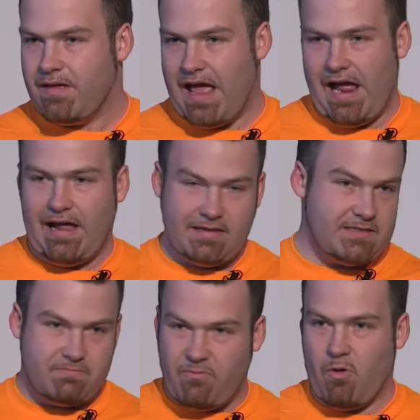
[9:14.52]
And
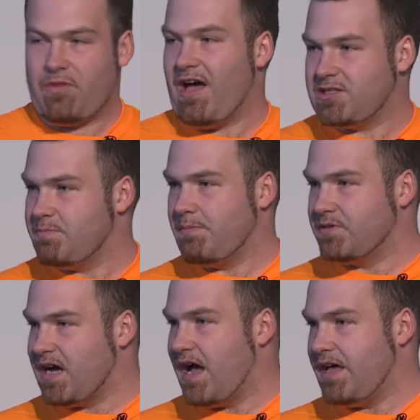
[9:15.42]
4,000
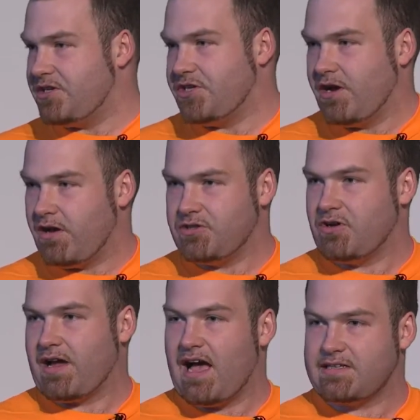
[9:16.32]
people die each year in
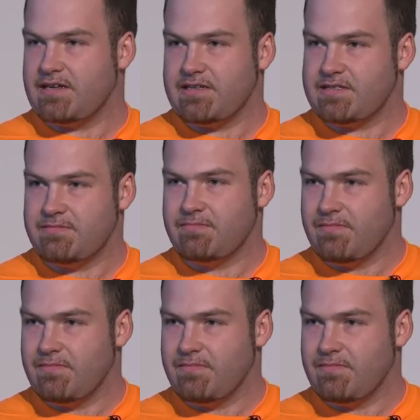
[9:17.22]
truck accidents.